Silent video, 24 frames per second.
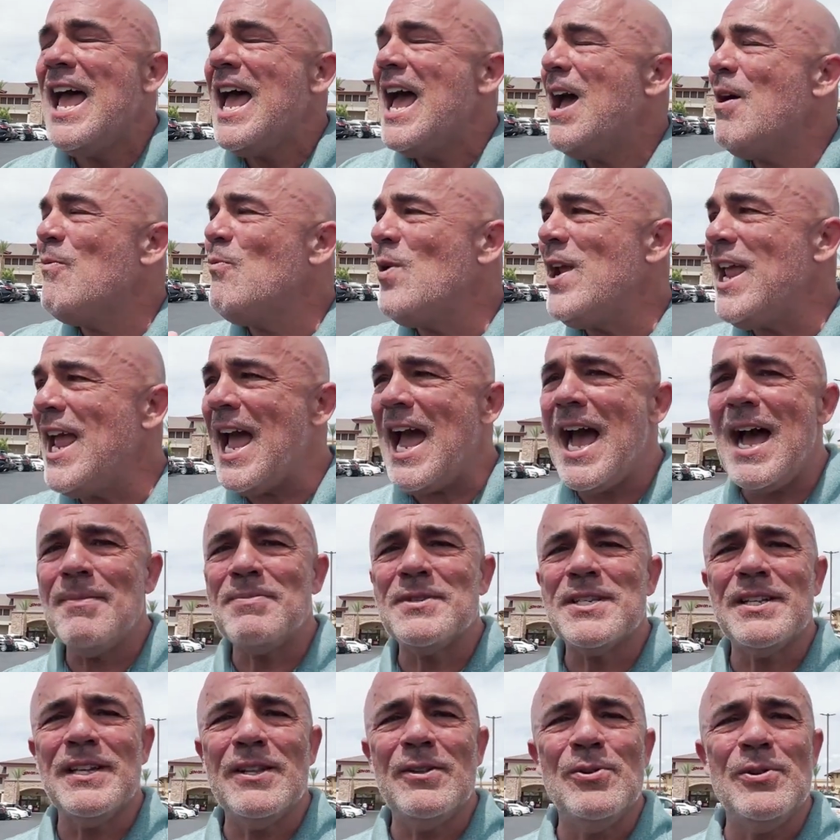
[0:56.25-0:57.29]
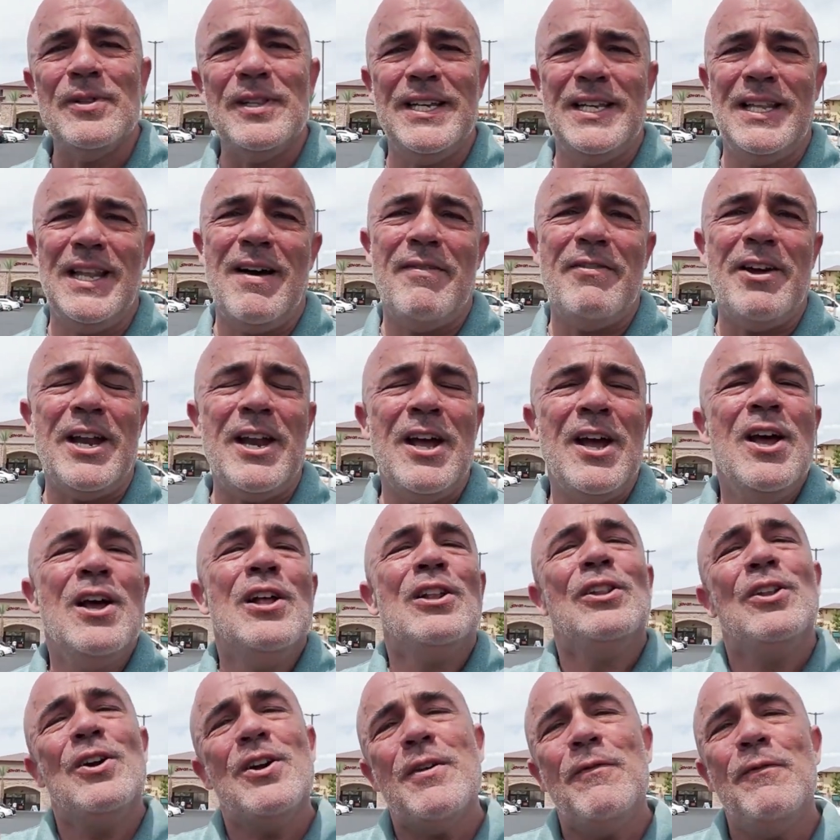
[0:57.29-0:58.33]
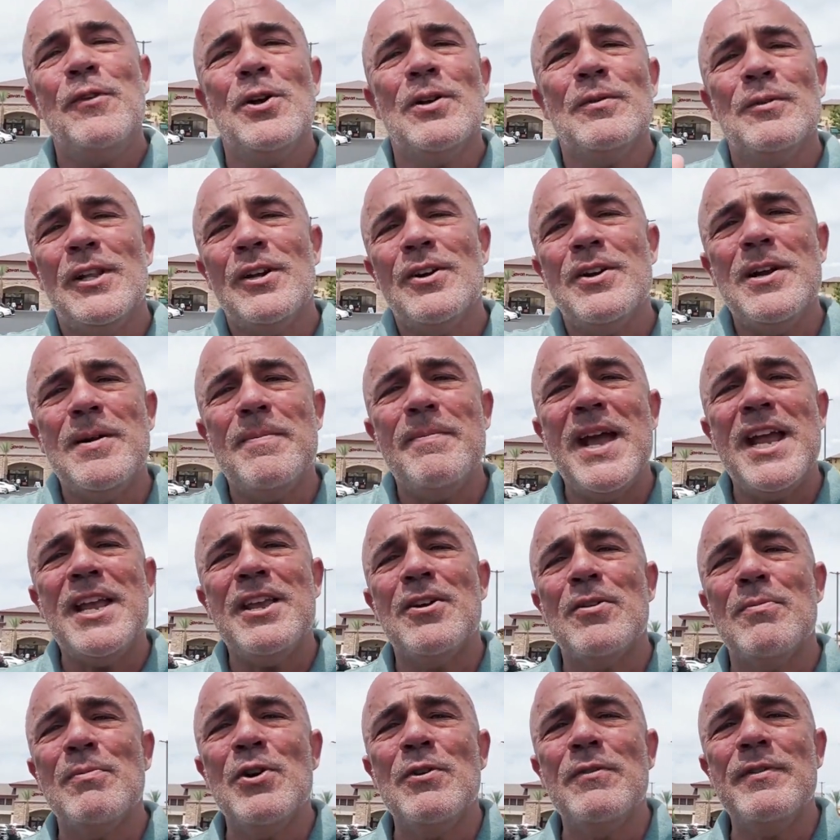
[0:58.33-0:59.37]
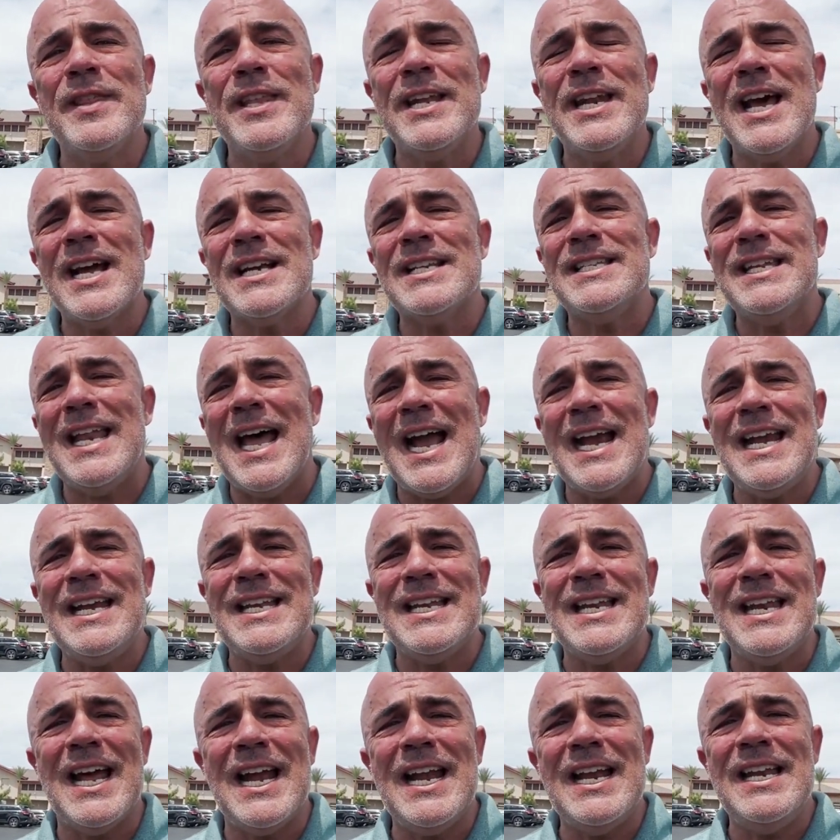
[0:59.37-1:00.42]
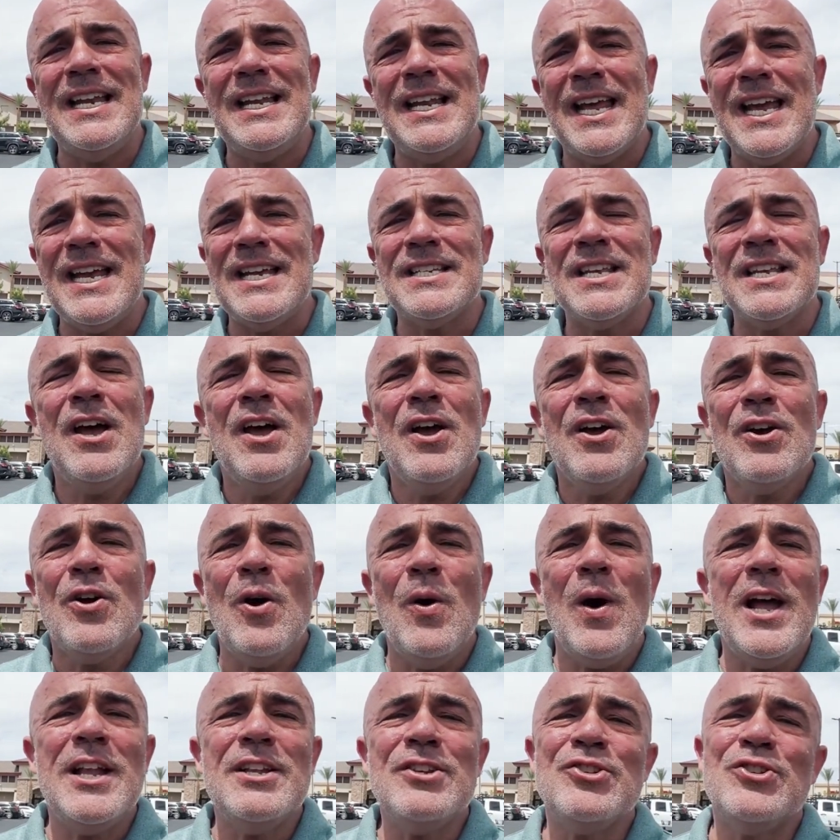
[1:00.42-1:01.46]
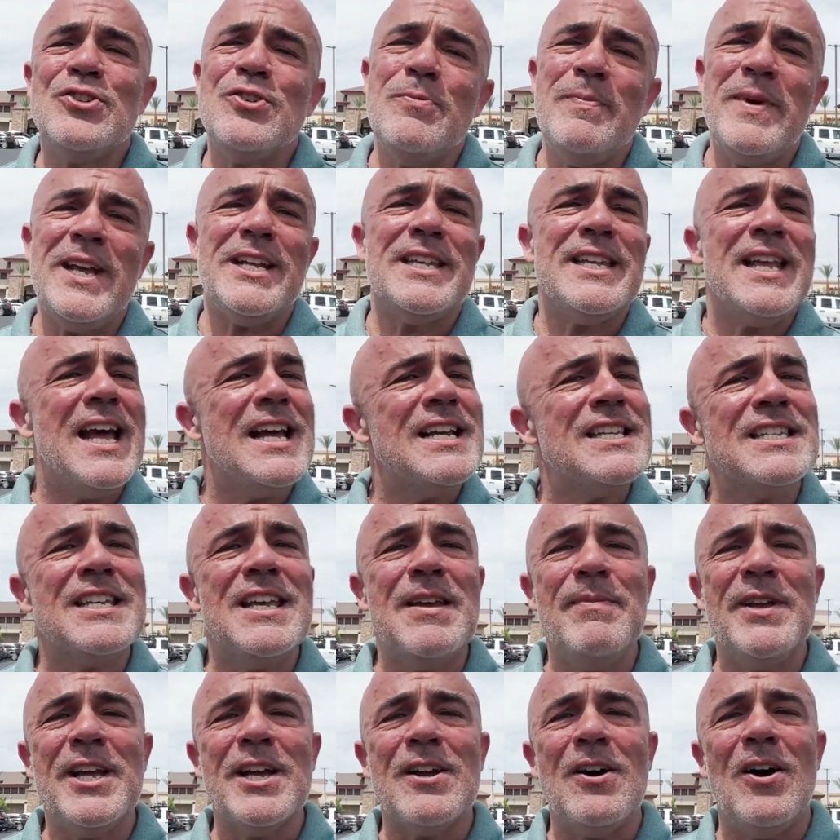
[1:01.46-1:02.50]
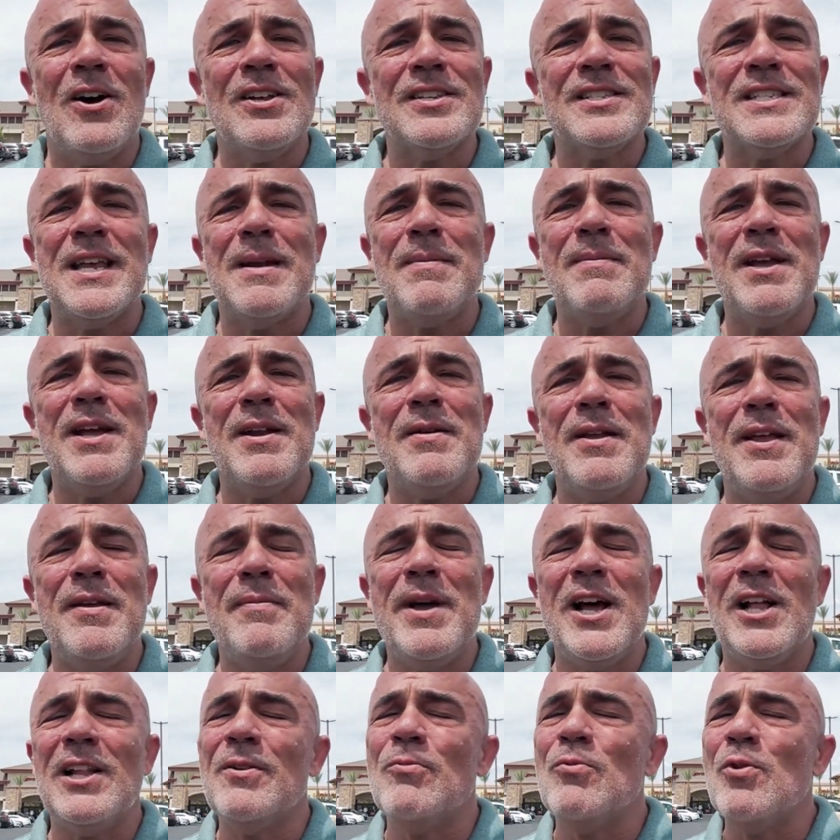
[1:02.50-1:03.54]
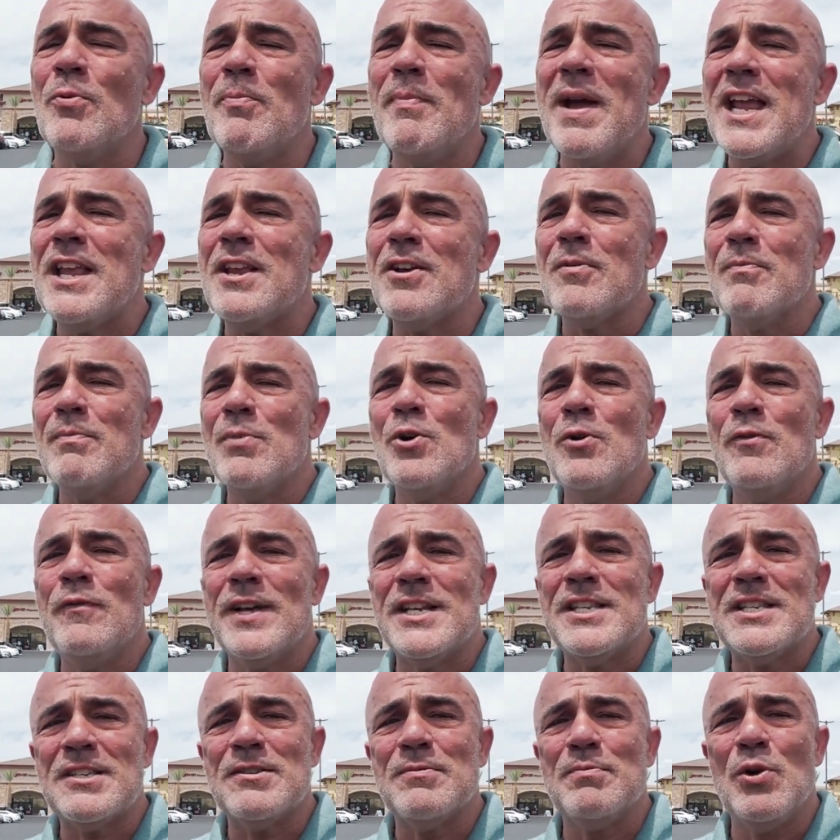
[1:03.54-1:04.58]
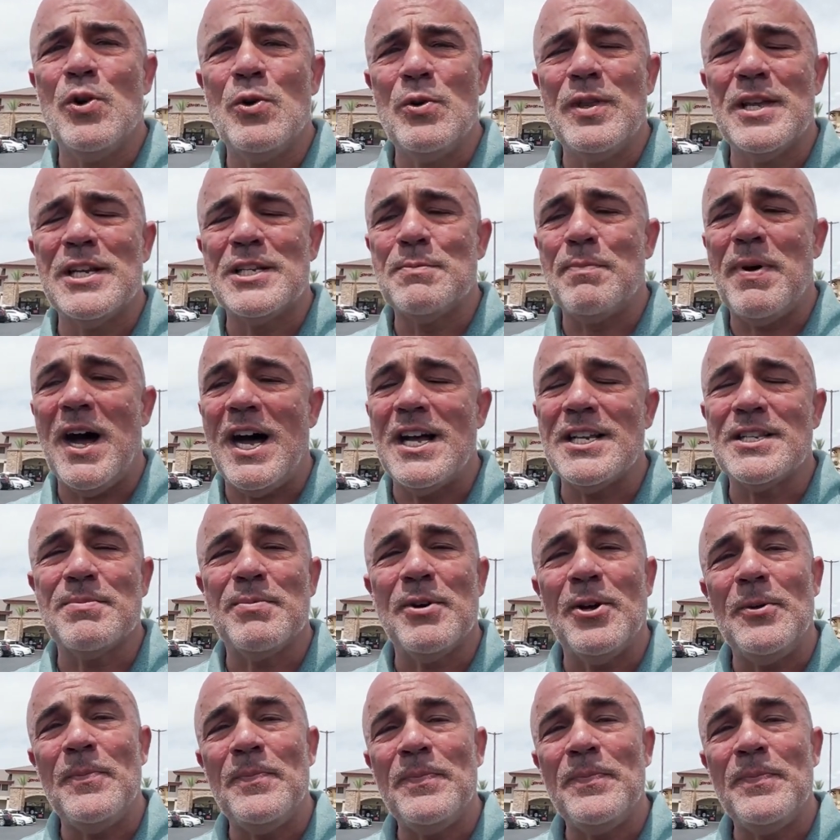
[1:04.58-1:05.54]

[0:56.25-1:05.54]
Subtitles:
And we absolutely love it. Look, if you're looking to make your move in the next 9 to 90 days, go ahead and shoot me a text, give me a call, send me an email, and we'll make your move as smooth as possible.